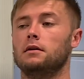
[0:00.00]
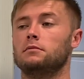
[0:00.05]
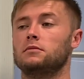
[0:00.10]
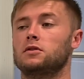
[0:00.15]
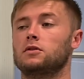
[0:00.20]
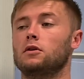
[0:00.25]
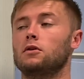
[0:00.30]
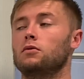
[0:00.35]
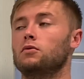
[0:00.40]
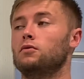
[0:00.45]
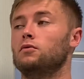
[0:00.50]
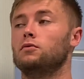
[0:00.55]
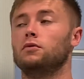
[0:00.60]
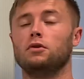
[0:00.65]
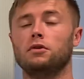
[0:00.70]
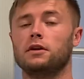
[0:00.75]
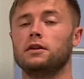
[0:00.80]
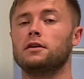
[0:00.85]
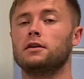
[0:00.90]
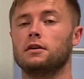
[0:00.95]
So
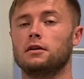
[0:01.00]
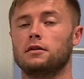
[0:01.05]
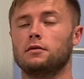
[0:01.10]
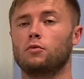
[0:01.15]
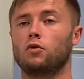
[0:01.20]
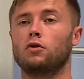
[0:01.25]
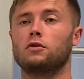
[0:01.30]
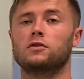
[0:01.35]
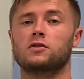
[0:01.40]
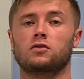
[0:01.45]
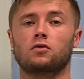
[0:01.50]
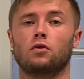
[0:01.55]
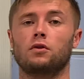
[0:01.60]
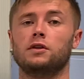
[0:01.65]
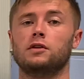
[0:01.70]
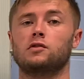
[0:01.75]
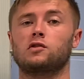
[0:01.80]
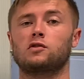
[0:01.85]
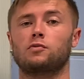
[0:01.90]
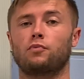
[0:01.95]
really the moral of the
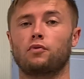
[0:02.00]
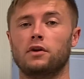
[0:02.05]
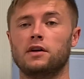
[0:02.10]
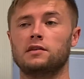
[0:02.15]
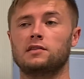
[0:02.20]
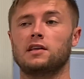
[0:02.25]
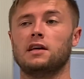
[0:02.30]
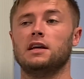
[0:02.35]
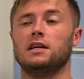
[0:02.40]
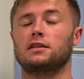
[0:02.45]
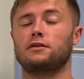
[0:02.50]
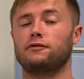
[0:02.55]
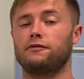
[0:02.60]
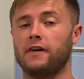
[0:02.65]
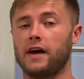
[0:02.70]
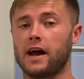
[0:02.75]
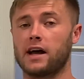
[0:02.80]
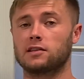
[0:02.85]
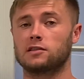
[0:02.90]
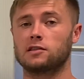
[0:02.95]
story is sprint as
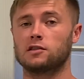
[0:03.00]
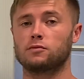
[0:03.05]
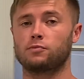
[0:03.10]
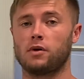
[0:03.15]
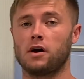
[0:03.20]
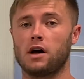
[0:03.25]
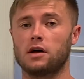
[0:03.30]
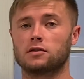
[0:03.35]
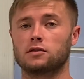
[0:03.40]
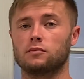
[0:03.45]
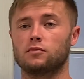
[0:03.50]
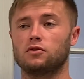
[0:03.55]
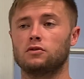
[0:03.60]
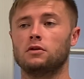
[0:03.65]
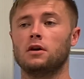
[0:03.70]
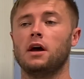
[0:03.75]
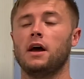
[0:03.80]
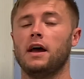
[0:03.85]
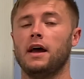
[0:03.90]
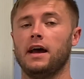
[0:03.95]
fast as
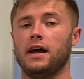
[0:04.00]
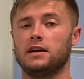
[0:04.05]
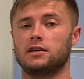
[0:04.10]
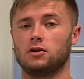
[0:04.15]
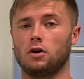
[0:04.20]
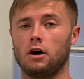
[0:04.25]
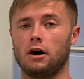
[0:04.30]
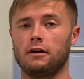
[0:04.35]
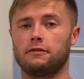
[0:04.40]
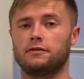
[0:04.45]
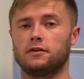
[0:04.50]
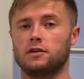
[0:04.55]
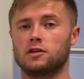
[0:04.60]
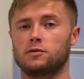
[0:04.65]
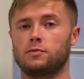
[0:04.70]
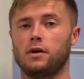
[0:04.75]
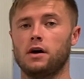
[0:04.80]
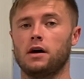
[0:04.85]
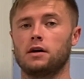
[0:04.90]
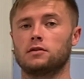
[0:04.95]
possible, as often as
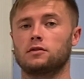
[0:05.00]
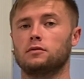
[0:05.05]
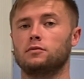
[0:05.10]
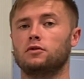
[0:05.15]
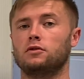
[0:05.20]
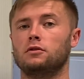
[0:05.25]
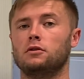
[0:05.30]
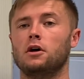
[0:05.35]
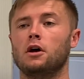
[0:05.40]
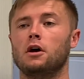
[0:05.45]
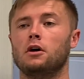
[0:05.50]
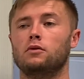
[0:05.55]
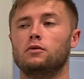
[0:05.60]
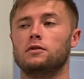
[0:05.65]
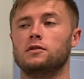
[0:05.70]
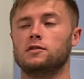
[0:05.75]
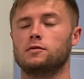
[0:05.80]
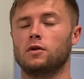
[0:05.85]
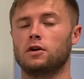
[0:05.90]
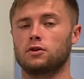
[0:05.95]
possible,
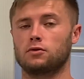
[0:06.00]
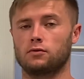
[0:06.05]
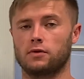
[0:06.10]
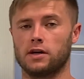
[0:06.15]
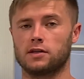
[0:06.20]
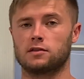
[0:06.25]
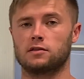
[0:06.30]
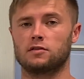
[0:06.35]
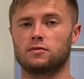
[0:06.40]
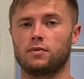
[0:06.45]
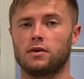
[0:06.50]
with as much rest as